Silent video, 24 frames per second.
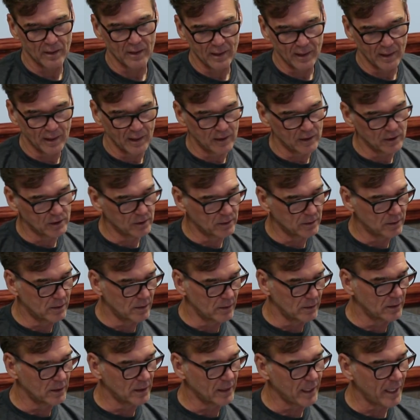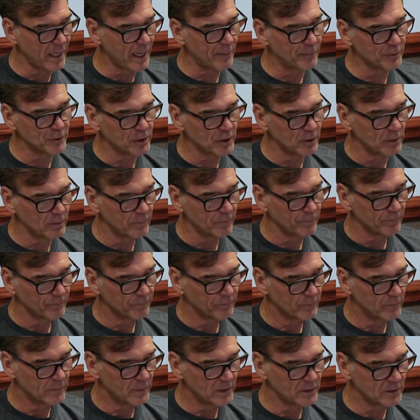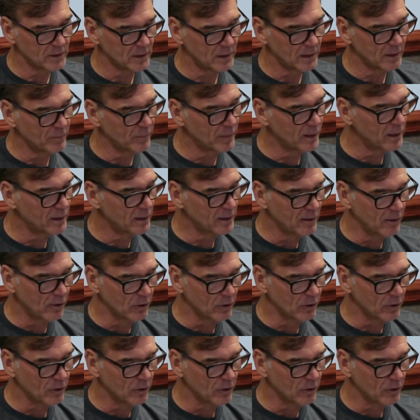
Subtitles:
thing is to capture this thing being the